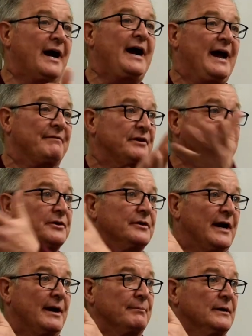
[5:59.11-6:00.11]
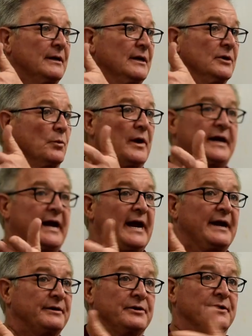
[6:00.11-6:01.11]
I have to do that. We
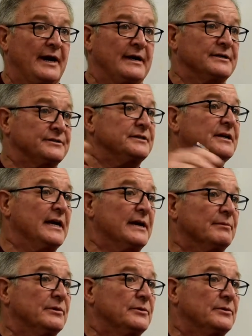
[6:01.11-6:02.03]
can't do that as a team.